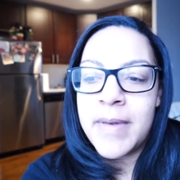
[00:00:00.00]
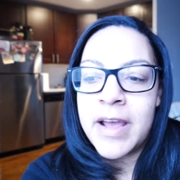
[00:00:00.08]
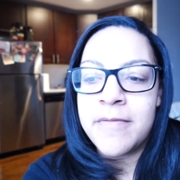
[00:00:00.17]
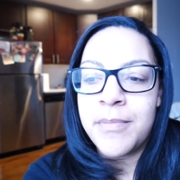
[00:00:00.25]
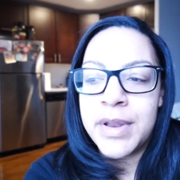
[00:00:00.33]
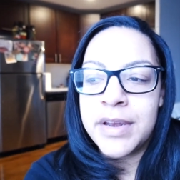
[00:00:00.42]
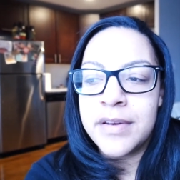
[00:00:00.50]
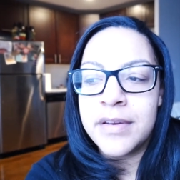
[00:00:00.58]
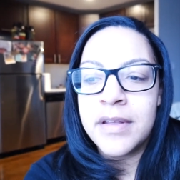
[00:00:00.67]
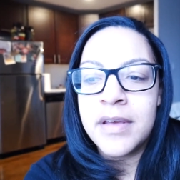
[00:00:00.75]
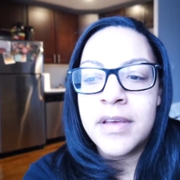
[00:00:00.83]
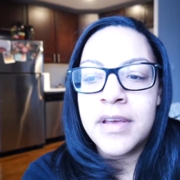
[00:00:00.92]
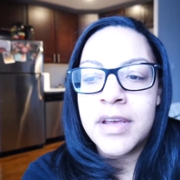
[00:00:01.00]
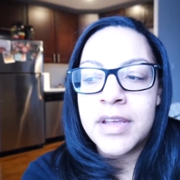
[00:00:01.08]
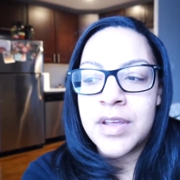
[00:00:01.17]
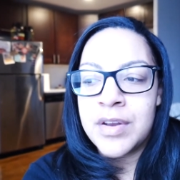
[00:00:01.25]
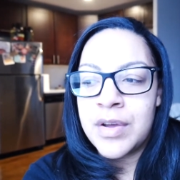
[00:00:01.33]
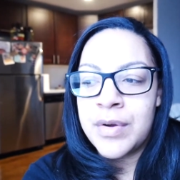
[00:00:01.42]
I've been,
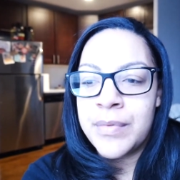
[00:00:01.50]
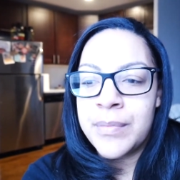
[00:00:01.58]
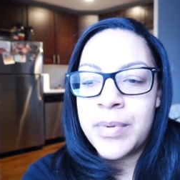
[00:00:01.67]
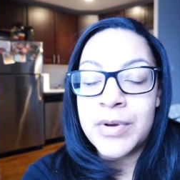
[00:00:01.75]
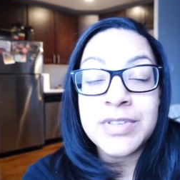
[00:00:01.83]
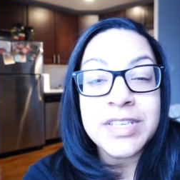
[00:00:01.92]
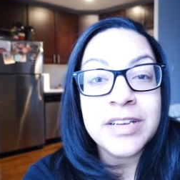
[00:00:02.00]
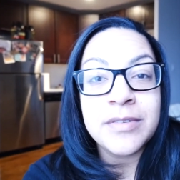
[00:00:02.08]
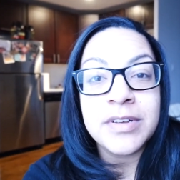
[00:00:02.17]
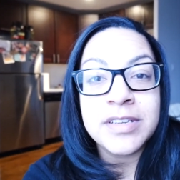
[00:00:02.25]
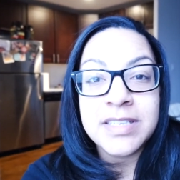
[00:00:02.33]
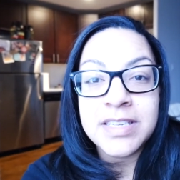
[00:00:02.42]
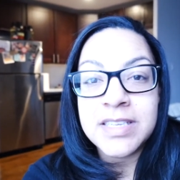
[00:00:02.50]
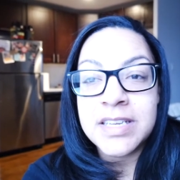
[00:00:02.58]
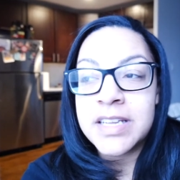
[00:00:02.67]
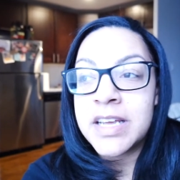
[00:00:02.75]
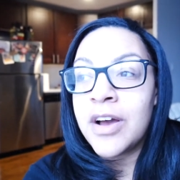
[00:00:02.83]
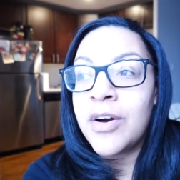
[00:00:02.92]
you know, posting
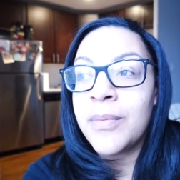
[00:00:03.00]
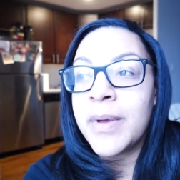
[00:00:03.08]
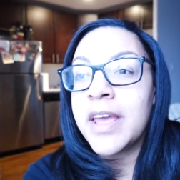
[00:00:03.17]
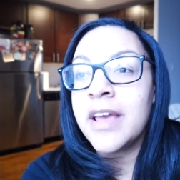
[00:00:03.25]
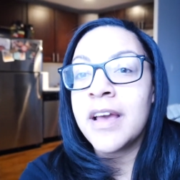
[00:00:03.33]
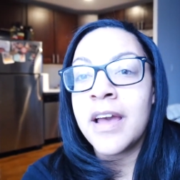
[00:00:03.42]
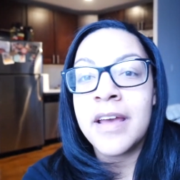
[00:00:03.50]
consistently all week.